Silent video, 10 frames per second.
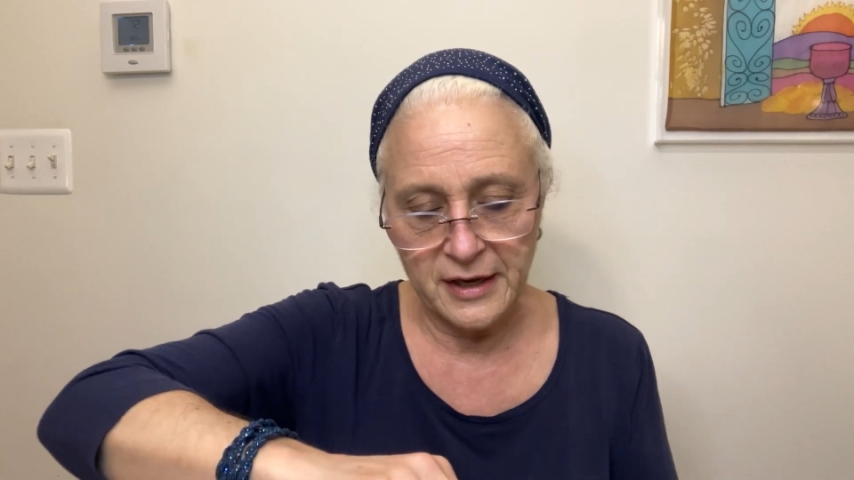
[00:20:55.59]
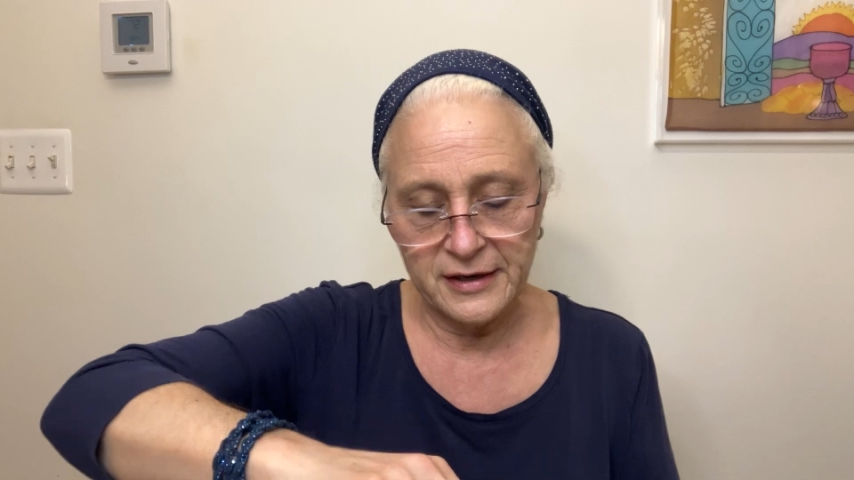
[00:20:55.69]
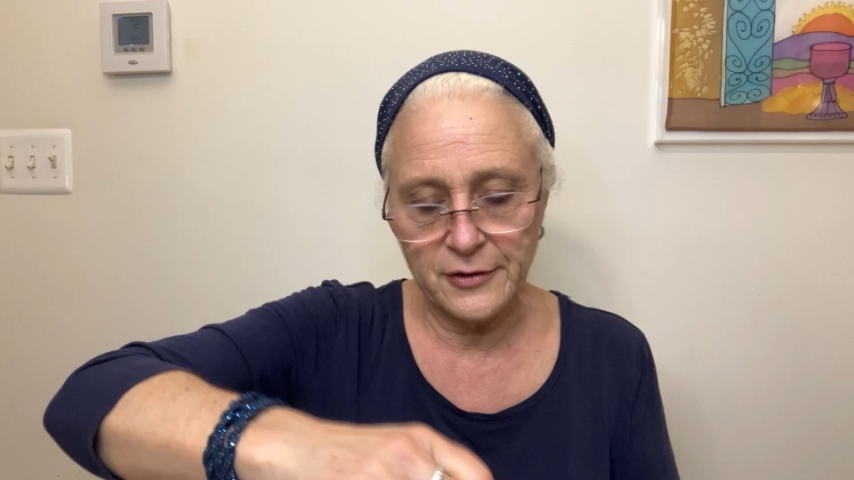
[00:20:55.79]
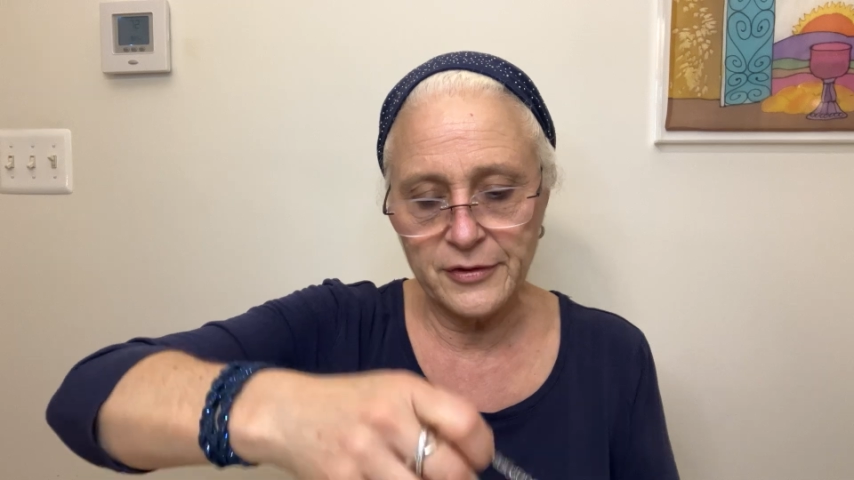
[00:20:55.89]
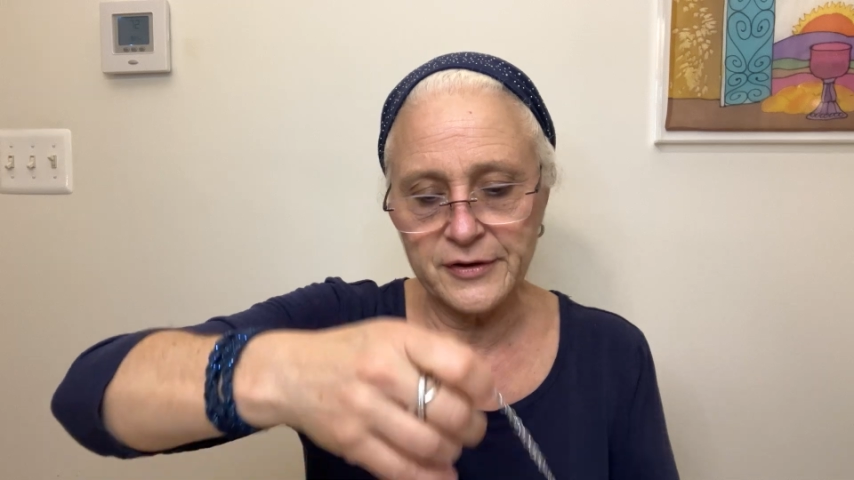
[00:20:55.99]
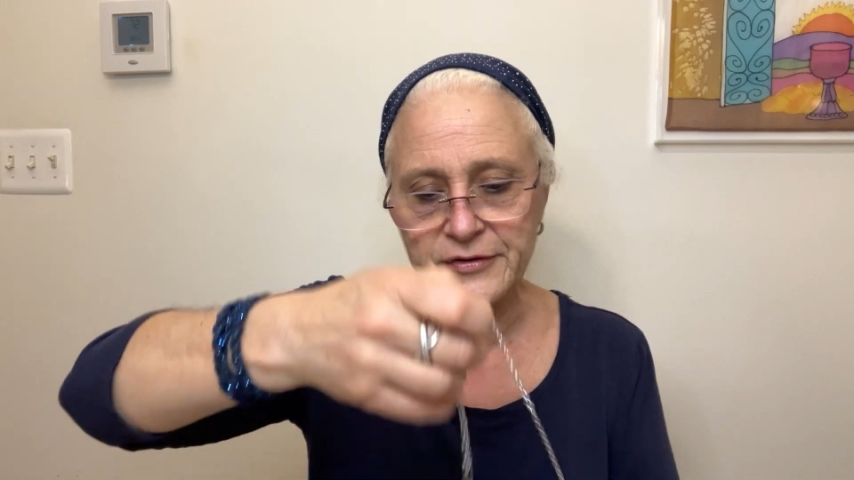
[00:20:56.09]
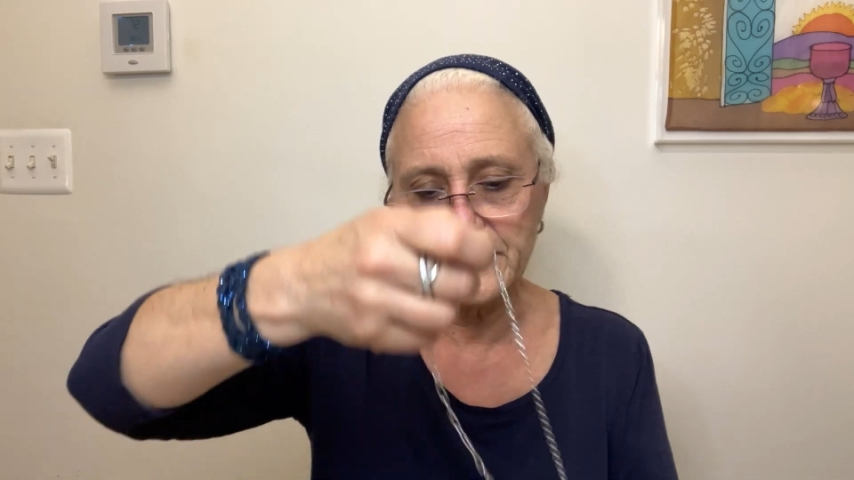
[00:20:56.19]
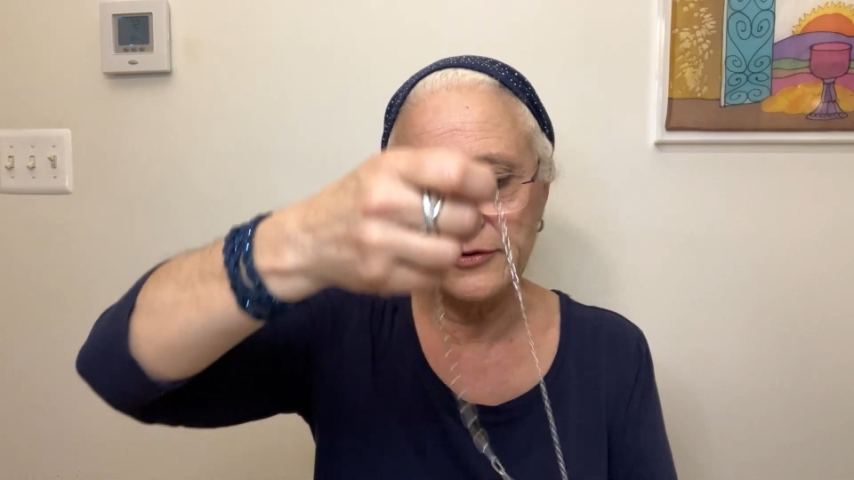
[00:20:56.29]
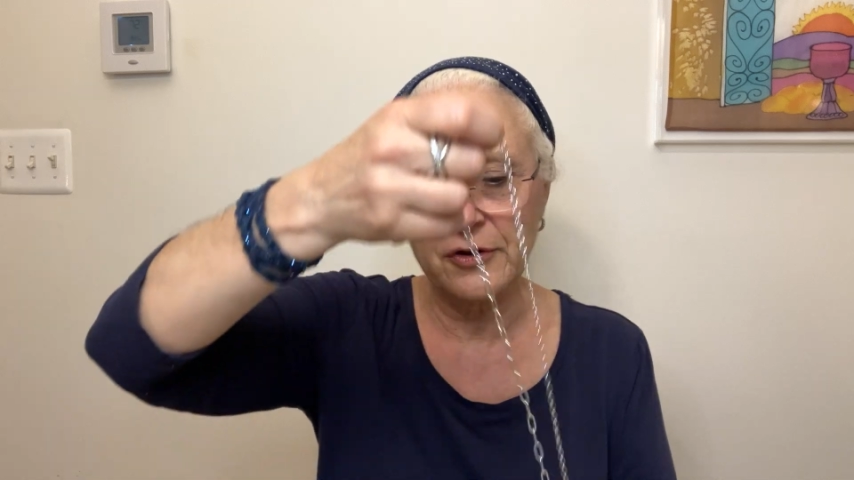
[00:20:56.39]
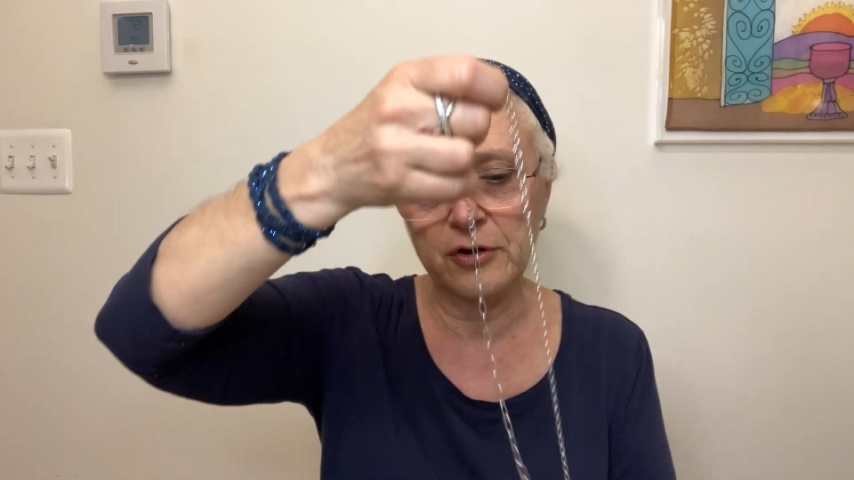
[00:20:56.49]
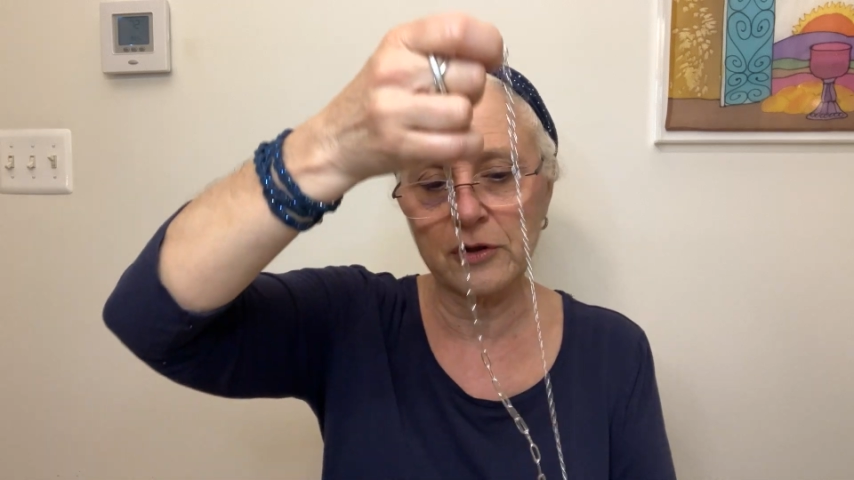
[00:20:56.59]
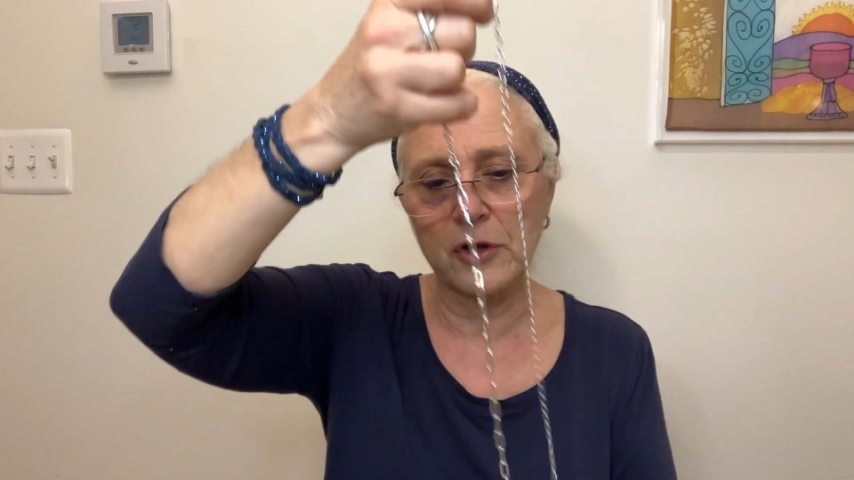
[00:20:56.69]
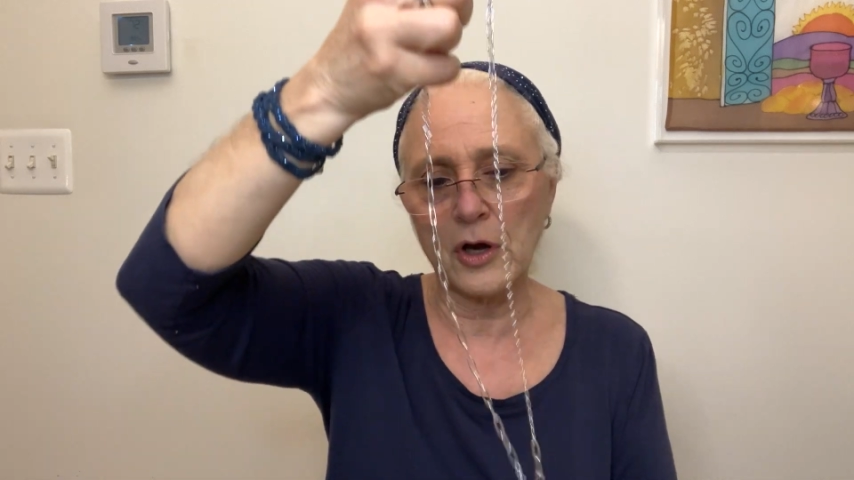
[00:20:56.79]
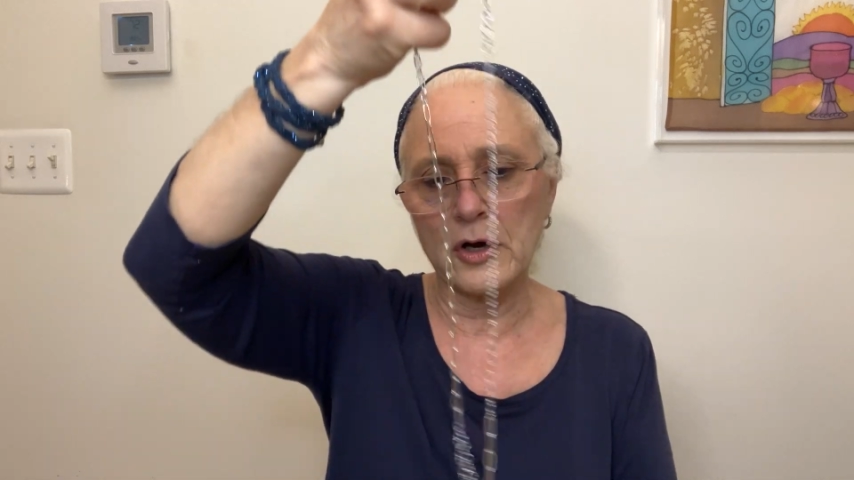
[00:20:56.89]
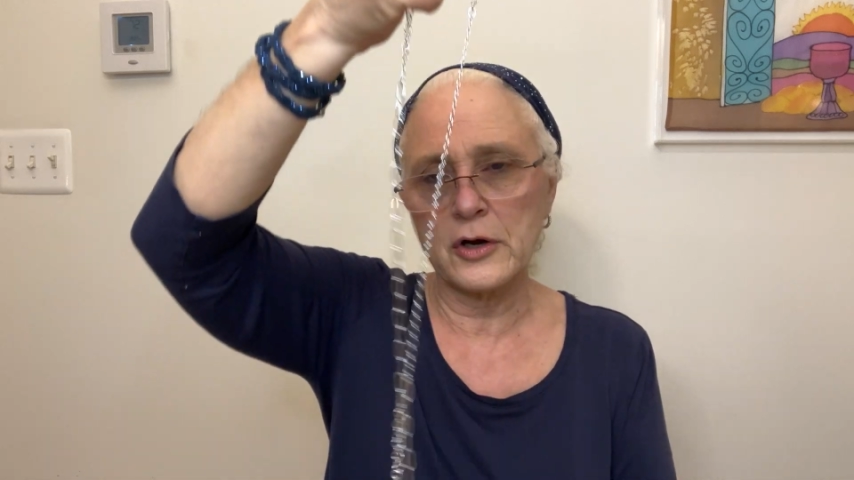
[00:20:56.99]
Now this is a
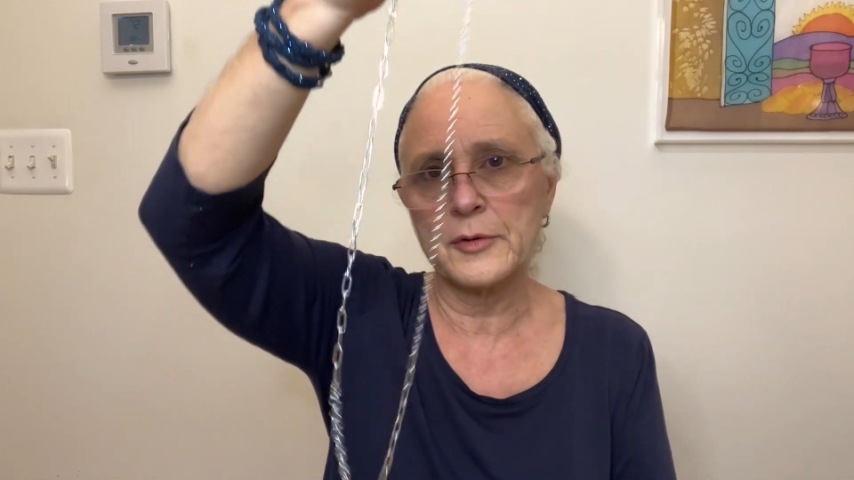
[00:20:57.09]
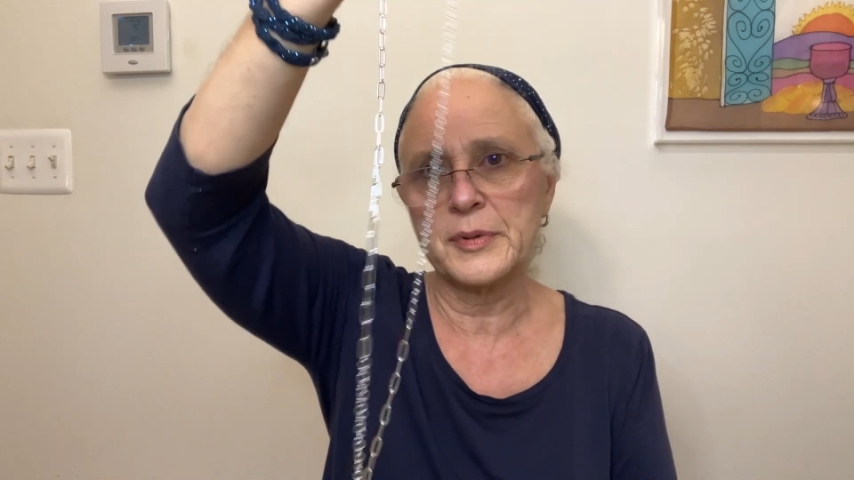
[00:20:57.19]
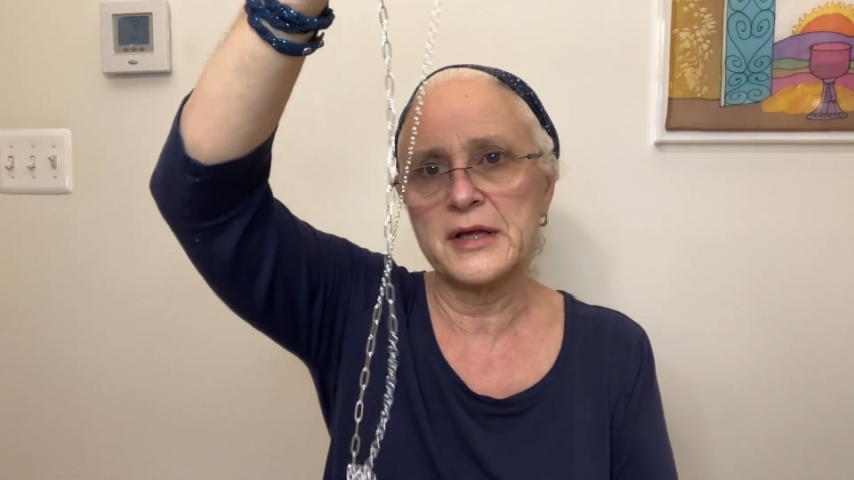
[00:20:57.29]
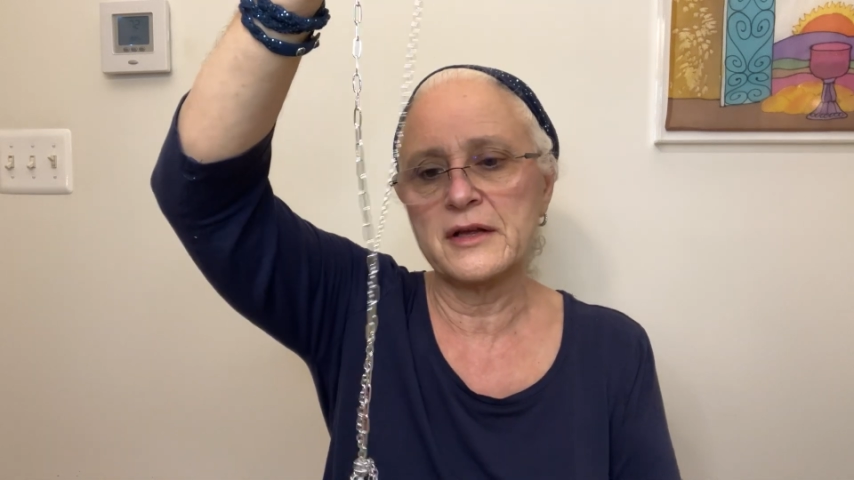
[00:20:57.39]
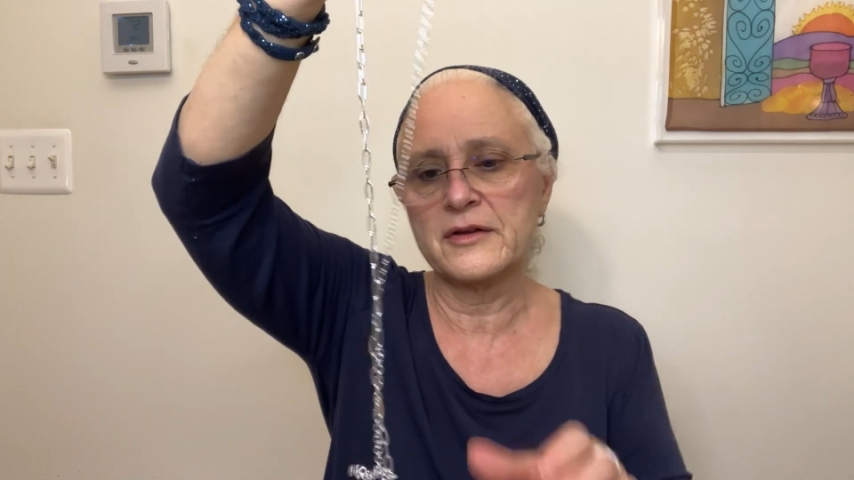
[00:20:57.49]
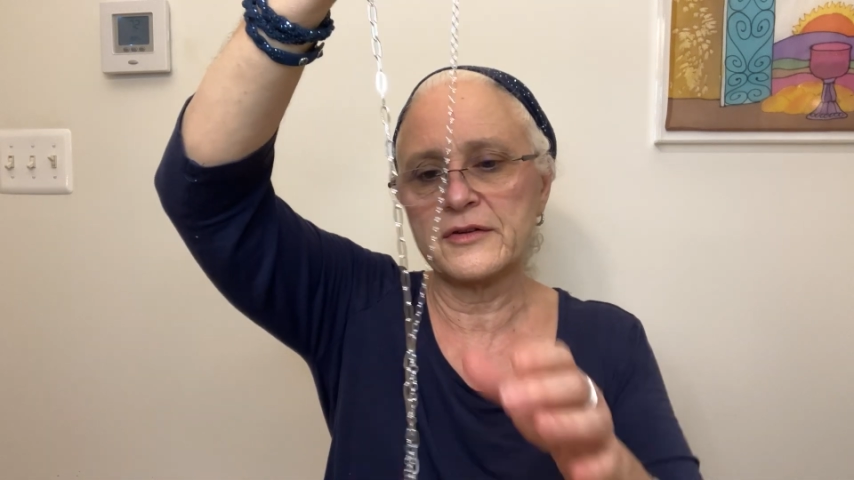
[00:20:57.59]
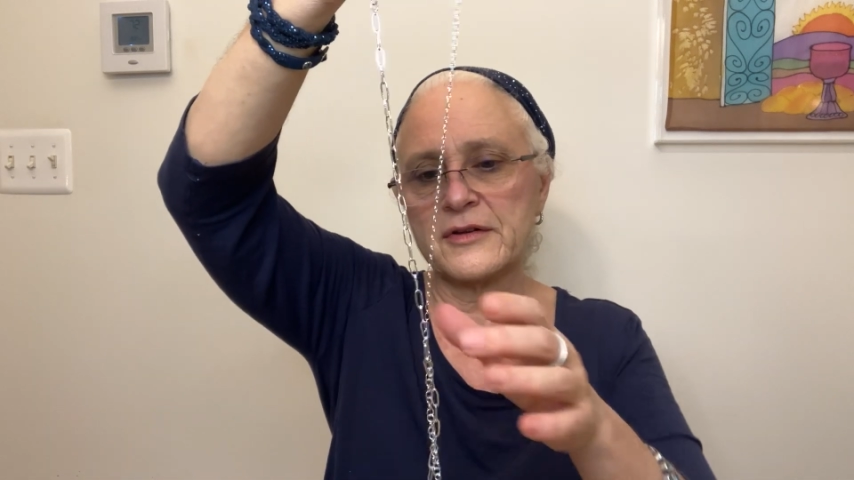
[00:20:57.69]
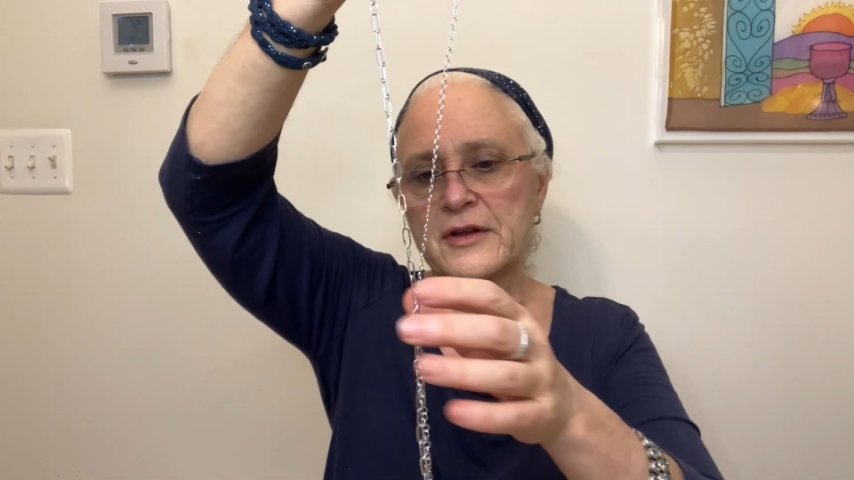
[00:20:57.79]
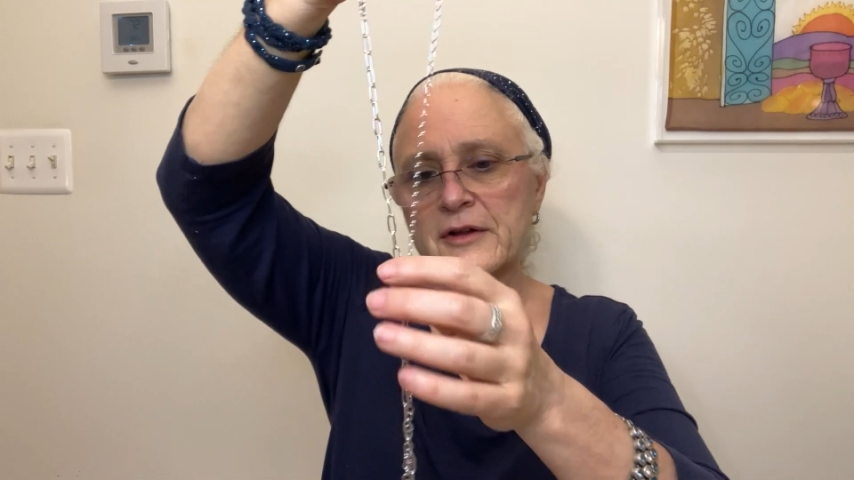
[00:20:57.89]
long piece.